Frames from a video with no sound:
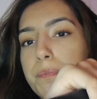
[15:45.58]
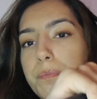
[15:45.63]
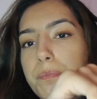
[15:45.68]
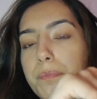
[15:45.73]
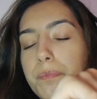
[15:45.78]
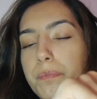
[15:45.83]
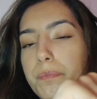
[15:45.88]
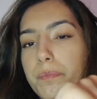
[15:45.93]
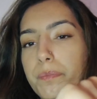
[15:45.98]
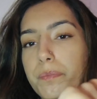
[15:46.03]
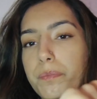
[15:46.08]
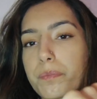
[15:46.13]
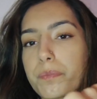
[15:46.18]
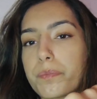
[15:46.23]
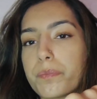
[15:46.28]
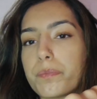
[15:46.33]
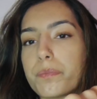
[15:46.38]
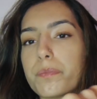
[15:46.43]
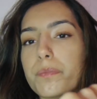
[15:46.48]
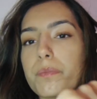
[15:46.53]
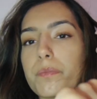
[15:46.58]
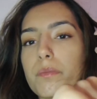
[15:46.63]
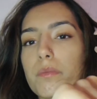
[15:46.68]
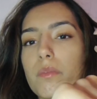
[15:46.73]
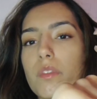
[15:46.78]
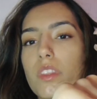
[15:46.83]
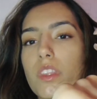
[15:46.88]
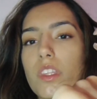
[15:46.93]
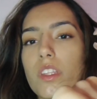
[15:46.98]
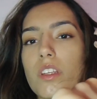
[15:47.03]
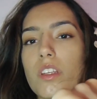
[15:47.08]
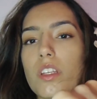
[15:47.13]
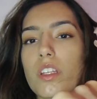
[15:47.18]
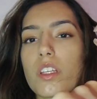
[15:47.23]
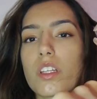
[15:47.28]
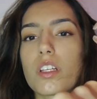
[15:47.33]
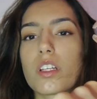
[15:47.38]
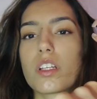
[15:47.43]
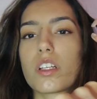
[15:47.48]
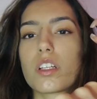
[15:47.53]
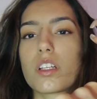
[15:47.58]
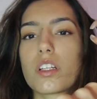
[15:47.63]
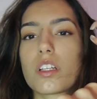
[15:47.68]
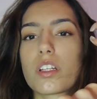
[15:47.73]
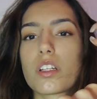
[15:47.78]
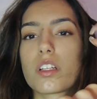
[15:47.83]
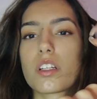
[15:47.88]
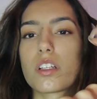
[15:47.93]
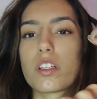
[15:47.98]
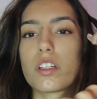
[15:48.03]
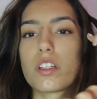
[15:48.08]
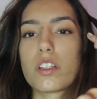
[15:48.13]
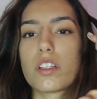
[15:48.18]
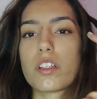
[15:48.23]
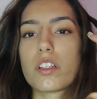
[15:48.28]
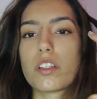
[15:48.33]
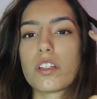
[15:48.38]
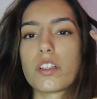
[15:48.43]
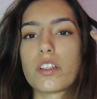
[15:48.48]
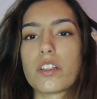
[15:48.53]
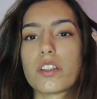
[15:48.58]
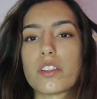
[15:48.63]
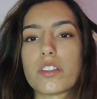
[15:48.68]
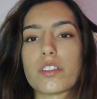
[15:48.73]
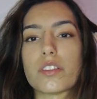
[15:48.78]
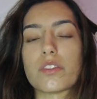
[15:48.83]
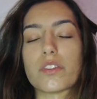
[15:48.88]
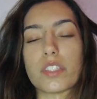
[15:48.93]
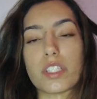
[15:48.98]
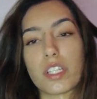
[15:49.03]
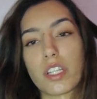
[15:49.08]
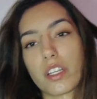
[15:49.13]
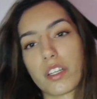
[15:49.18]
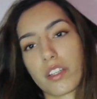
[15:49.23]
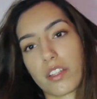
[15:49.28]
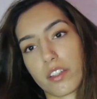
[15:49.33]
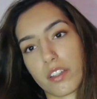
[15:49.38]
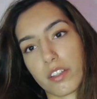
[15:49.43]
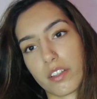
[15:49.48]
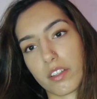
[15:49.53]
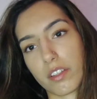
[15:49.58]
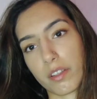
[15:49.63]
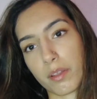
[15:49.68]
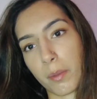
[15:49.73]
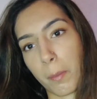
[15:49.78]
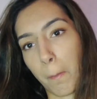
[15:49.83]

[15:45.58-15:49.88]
No one is speaking in this clip.